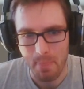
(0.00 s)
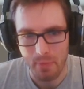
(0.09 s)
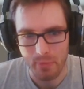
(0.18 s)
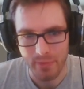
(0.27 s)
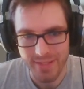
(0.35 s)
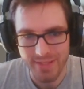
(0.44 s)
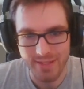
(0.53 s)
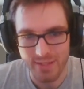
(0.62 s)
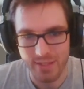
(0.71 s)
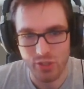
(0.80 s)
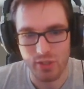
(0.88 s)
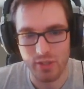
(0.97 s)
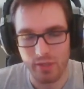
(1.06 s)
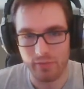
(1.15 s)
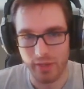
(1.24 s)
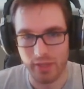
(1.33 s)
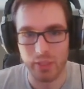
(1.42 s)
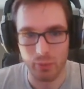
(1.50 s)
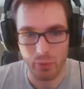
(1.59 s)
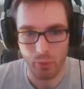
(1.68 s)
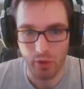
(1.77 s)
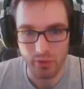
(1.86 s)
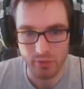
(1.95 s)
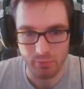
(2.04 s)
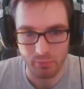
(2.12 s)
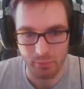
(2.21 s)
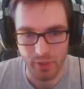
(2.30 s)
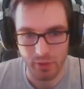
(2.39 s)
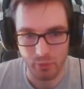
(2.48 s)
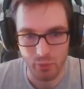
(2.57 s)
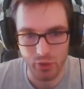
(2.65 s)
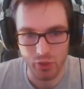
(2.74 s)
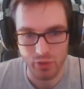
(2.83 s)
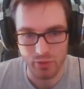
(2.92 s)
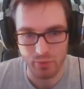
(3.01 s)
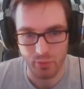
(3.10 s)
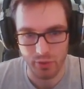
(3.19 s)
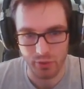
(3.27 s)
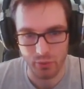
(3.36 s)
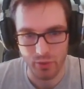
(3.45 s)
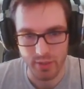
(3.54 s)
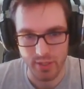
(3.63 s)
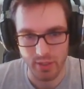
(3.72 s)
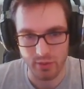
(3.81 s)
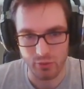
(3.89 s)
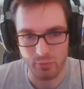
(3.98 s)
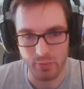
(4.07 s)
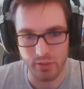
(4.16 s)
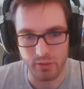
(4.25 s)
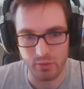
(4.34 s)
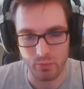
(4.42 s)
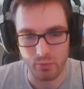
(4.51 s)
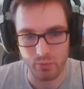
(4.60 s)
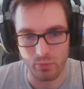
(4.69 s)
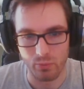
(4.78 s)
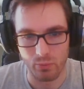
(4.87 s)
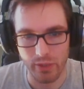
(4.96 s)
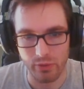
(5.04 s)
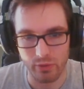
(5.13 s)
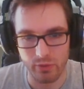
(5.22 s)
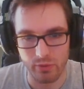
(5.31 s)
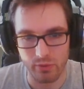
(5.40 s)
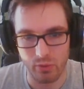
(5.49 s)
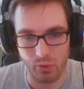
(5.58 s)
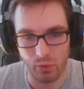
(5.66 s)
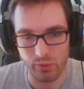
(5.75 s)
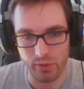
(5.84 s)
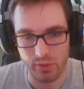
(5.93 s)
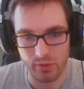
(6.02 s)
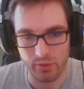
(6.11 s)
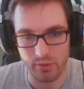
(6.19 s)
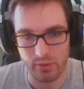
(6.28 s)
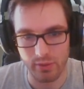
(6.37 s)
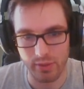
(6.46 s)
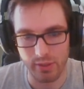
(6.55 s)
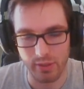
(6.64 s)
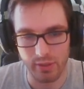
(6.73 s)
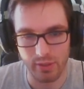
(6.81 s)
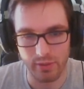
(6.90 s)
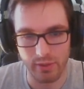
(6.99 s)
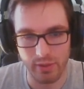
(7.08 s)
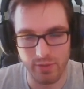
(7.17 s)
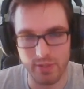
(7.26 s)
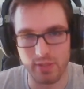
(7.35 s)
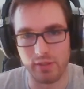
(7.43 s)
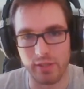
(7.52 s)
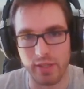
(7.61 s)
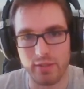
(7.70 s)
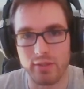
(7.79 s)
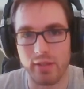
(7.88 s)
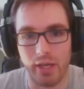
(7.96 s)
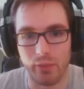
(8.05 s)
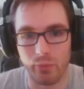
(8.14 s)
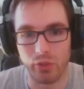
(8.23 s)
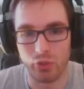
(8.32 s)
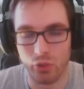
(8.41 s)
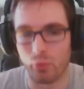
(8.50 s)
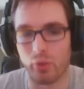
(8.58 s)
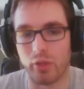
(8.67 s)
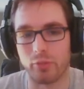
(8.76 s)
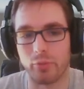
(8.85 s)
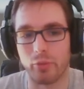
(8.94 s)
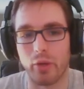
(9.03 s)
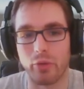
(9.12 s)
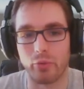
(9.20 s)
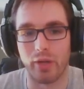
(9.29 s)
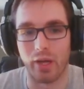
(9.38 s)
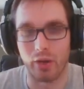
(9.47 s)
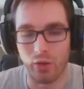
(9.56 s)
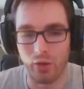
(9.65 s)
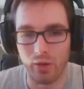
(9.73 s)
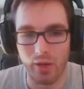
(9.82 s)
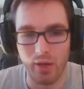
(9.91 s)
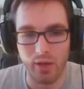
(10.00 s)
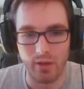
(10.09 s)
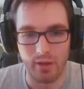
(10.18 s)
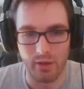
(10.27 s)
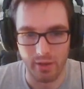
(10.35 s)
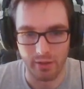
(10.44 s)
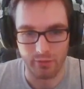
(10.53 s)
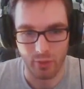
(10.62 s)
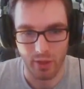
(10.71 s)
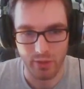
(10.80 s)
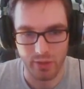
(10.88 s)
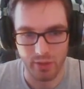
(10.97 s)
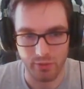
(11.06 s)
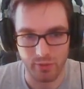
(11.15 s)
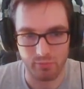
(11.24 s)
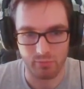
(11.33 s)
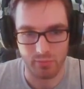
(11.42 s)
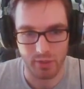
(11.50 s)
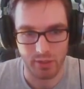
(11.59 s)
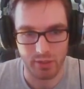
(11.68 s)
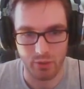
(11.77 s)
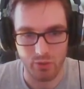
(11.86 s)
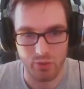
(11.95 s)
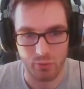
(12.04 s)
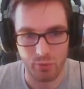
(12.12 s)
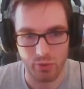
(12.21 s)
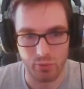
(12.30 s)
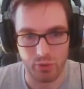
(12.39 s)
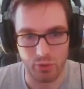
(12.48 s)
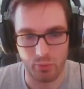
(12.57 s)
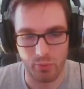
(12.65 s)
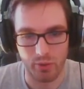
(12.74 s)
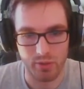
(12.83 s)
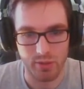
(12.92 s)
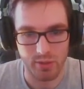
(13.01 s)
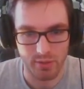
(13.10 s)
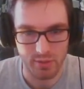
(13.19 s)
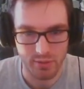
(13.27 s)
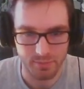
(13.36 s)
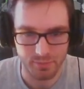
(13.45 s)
this is essentially the effect that we want, but we just want the crosshair to be rendered only if it's in the lens, and we don't want it to be rendered at all if we're outside of it, like here. So we don't want to see this.